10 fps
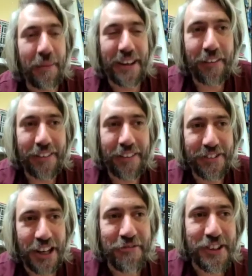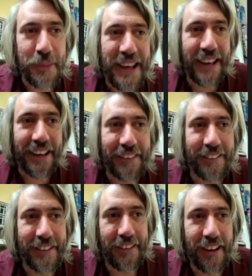uh, generally speaking,
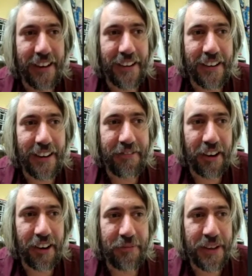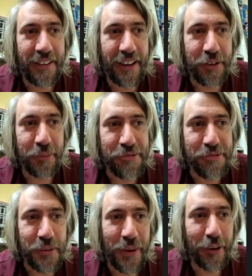uh, I've I've been I've done
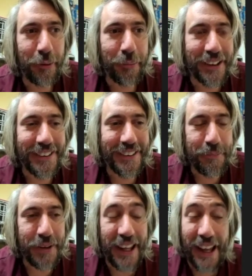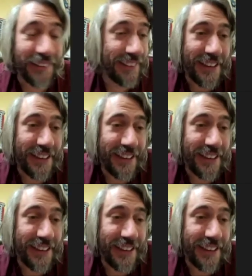pretty well, but but yeah,